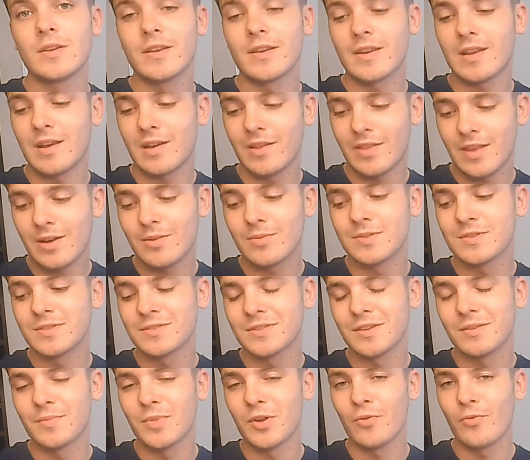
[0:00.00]
Now that one's
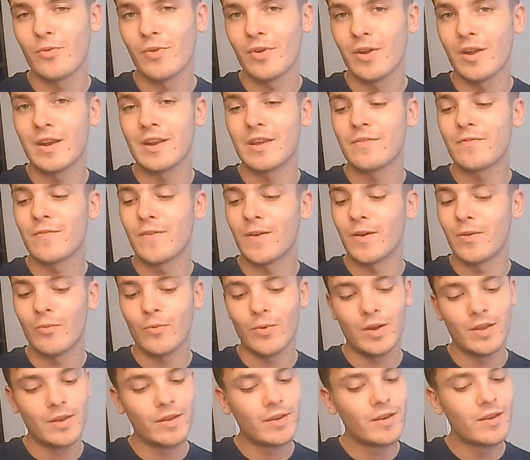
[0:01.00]
going to be a really fun
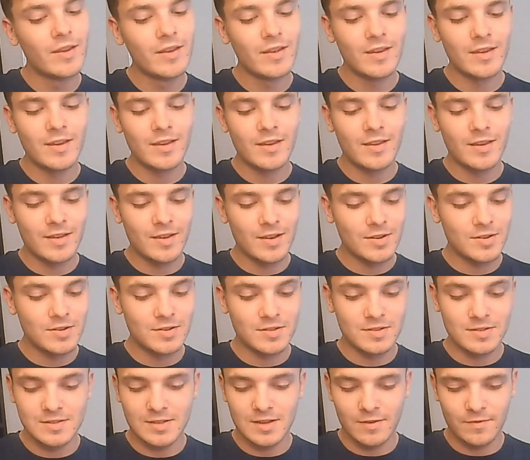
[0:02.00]
one,
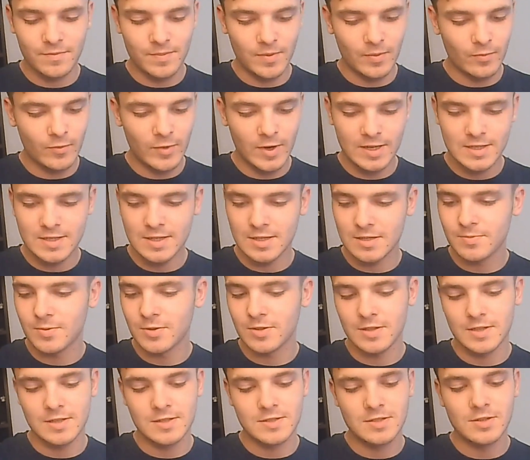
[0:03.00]
because I've been waiting to
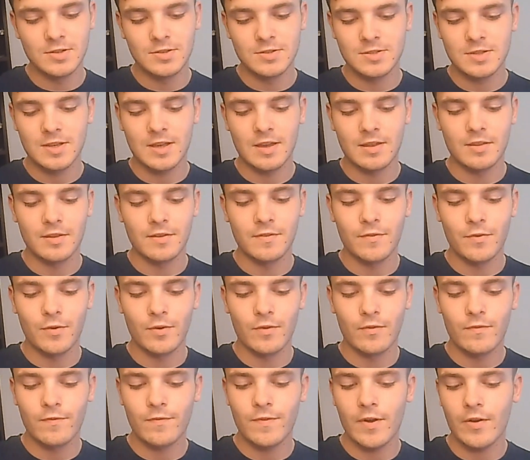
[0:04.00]
put these two together for
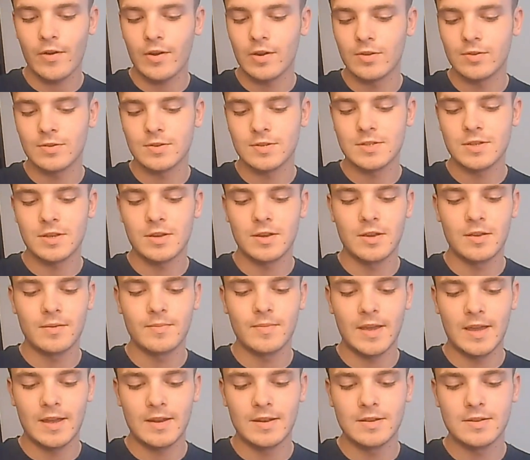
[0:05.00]
a very long time,
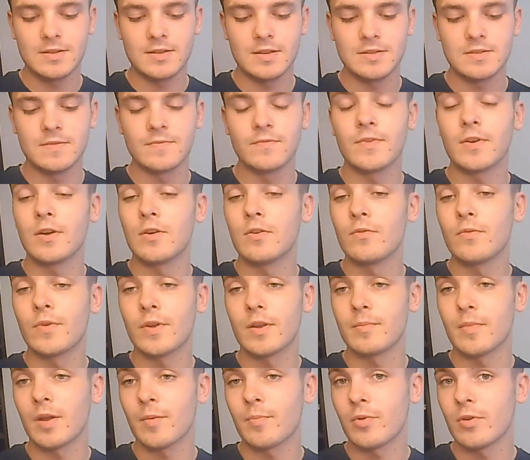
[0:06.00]
and it does involve one
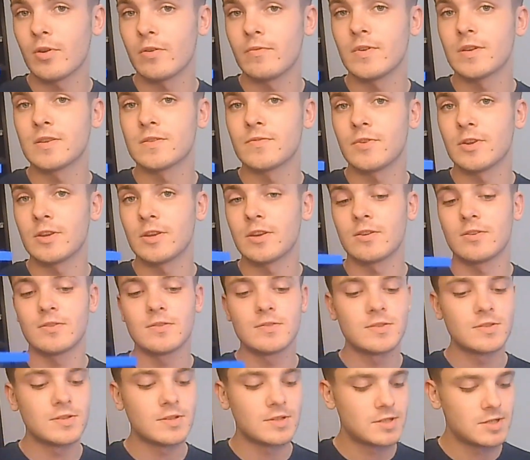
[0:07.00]
of my previous
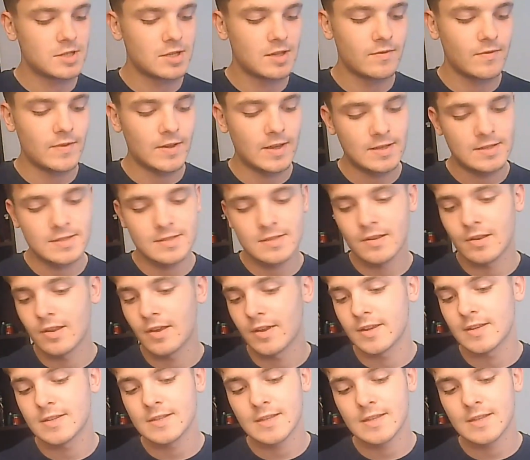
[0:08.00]
videos, just to give a slight